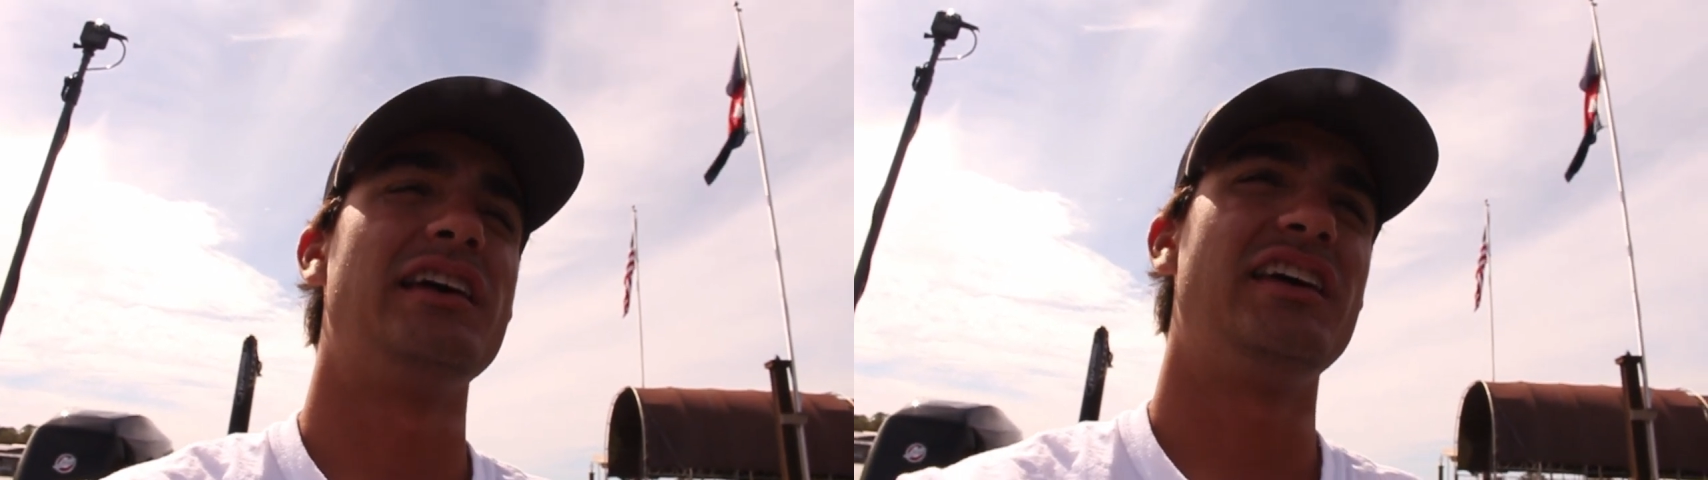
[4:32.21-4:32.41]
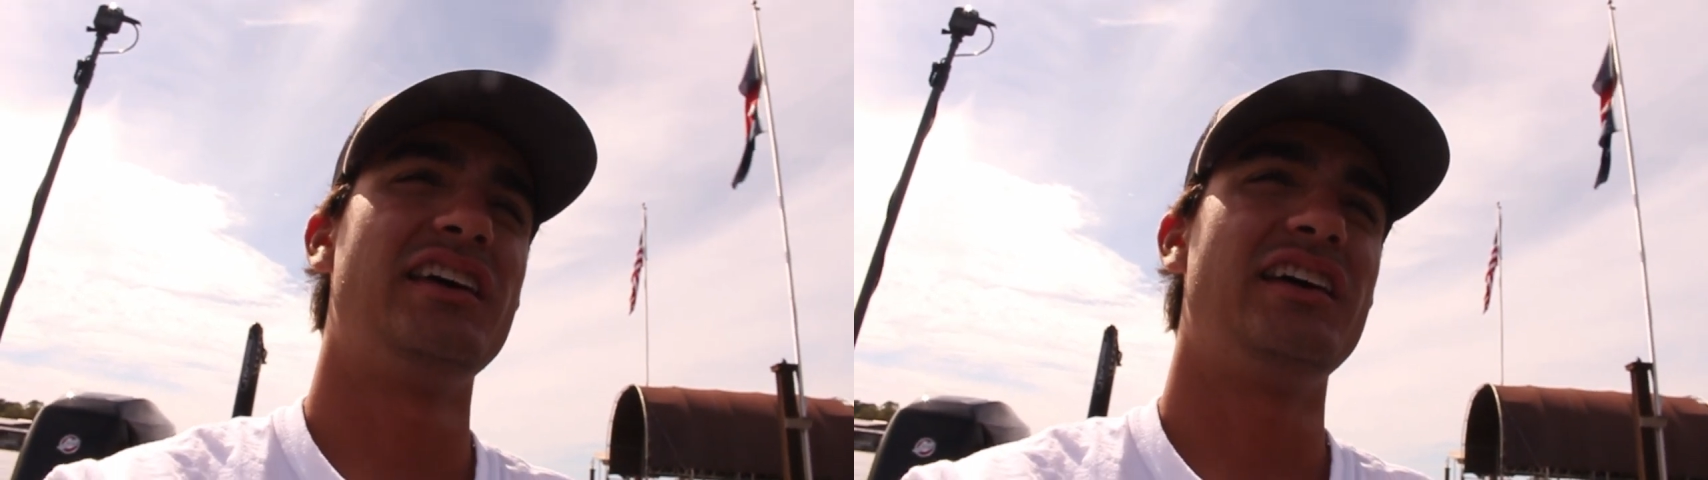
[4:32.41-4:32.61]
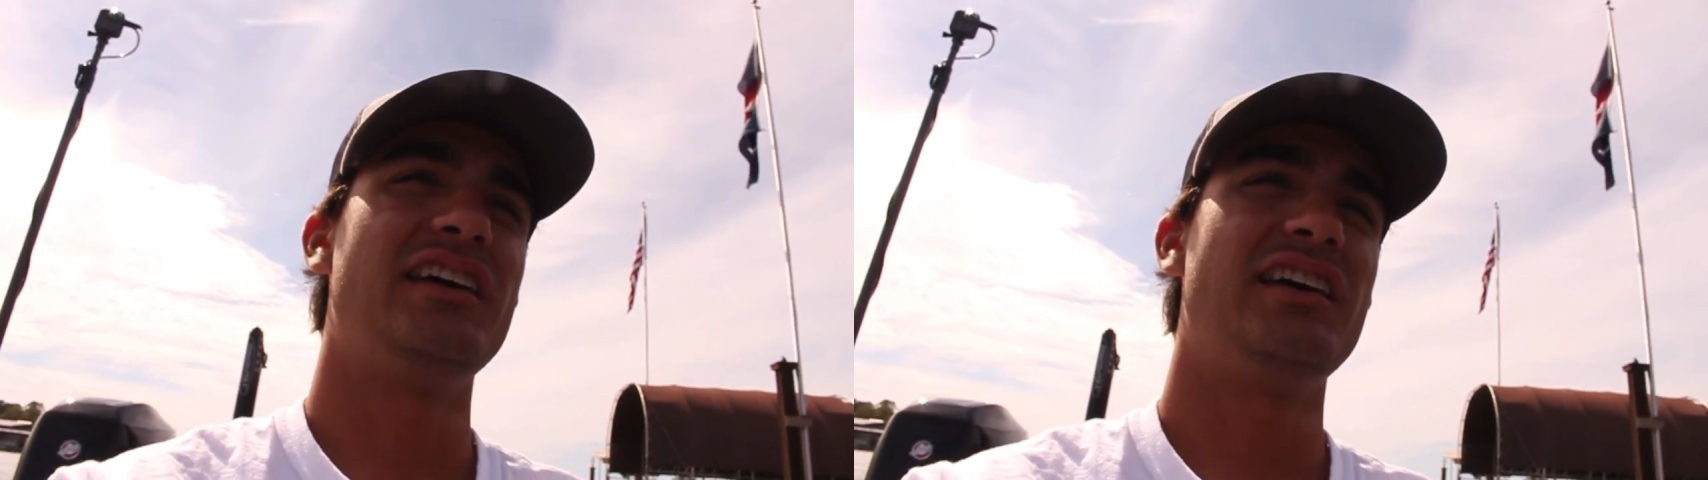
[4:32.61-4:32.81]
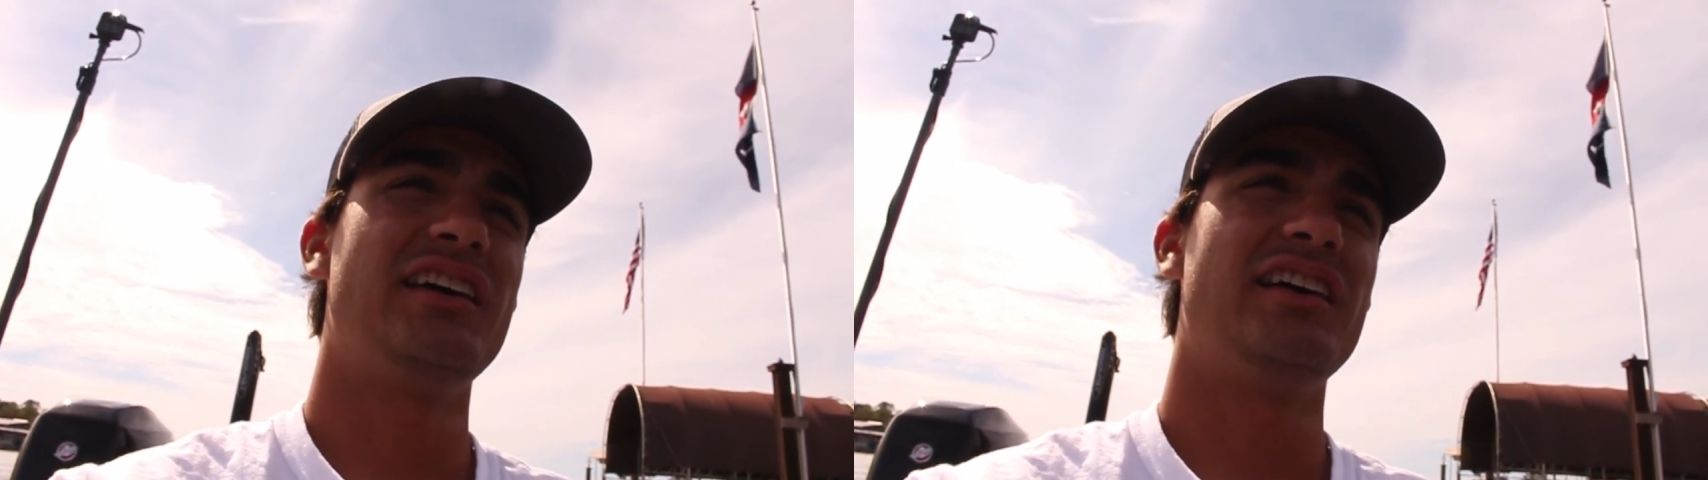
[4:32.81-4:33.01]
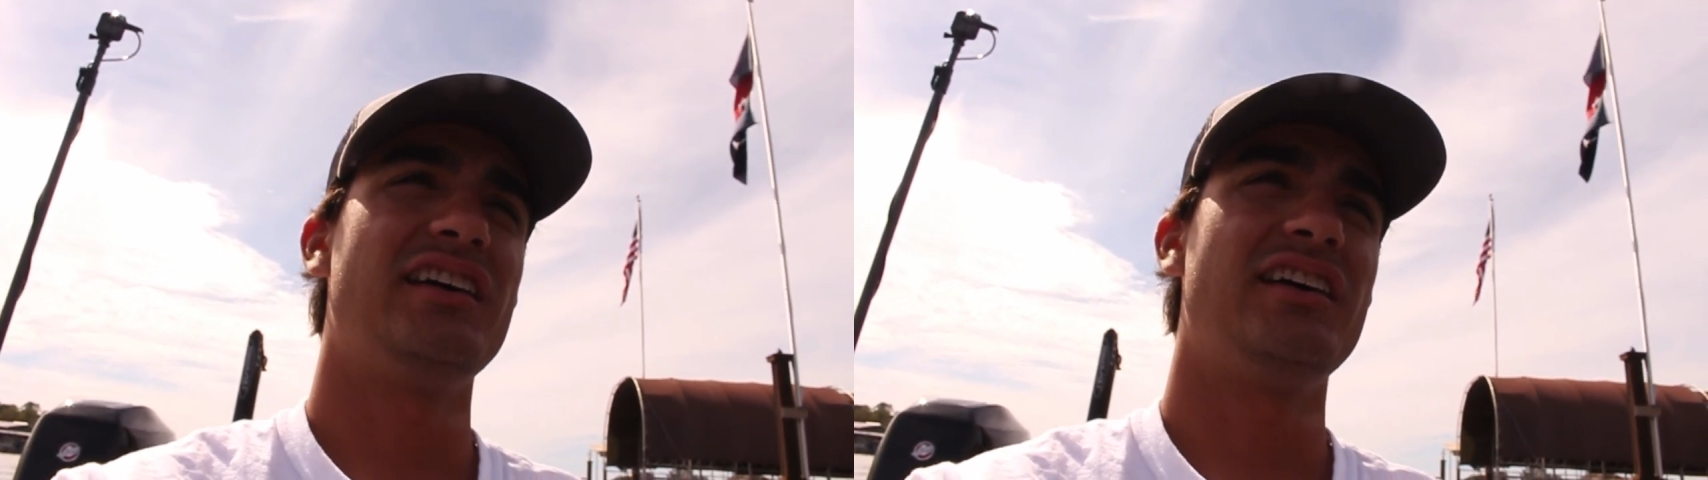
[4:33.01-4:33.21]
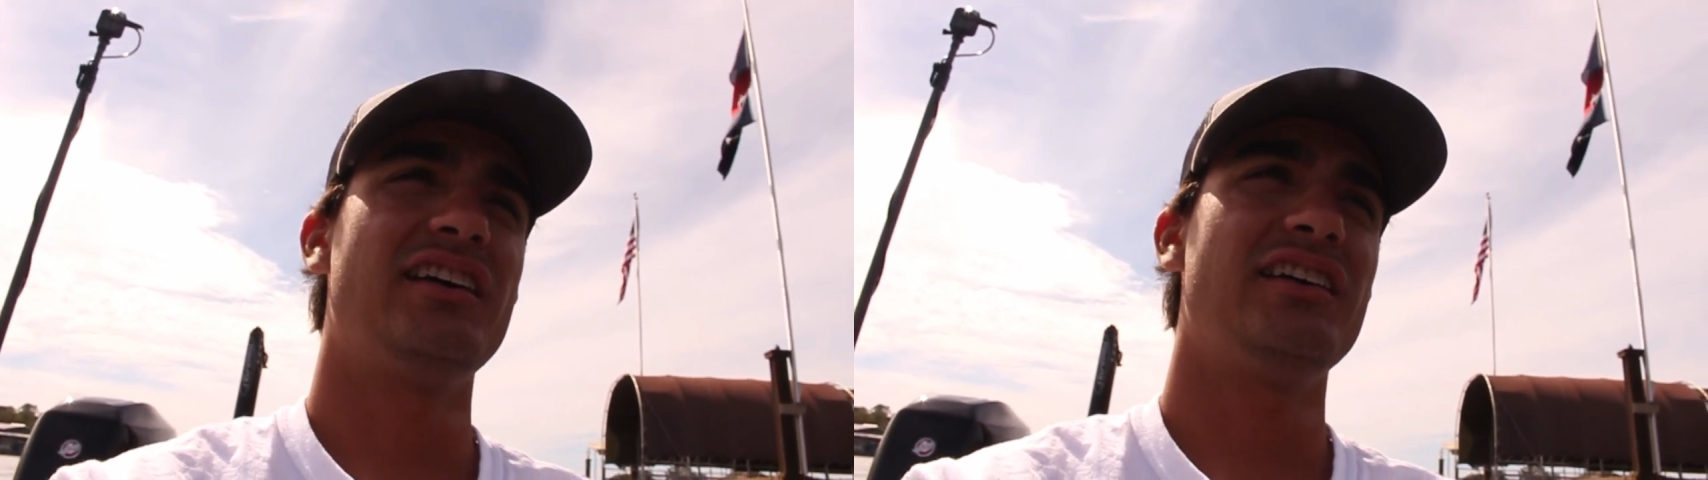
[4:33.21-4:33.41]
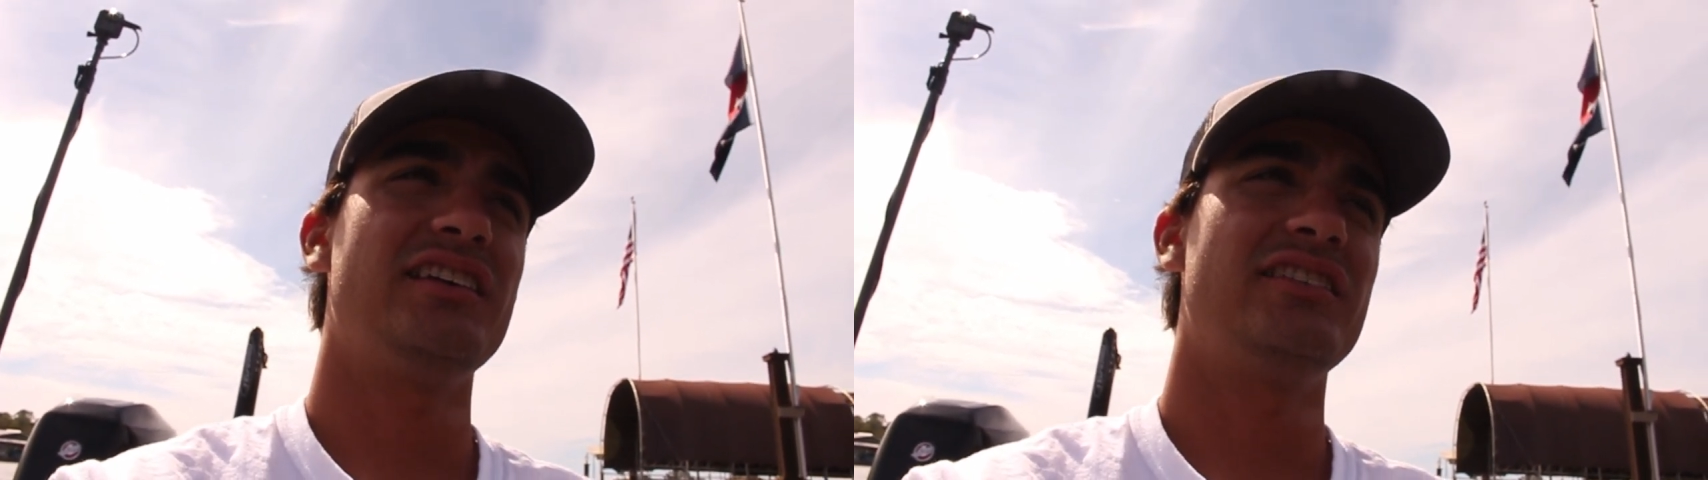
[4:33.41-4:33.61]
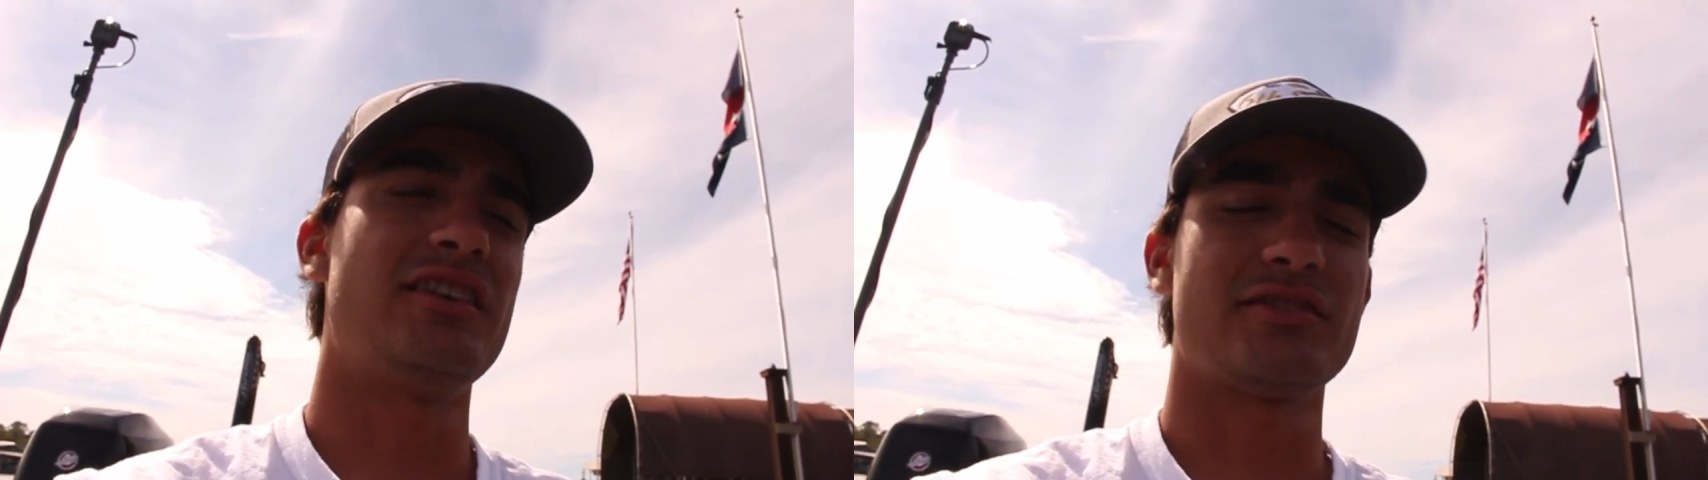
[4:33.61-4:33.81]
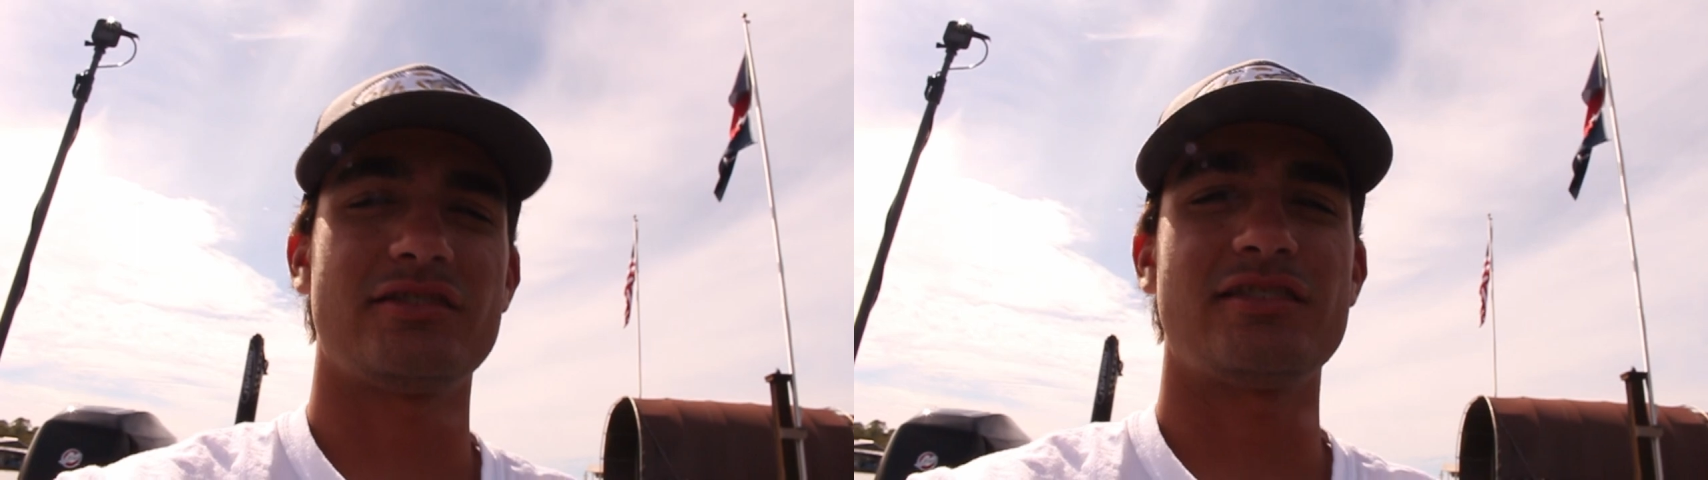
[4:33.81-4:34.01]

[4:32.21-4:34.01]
Yeah, Knox is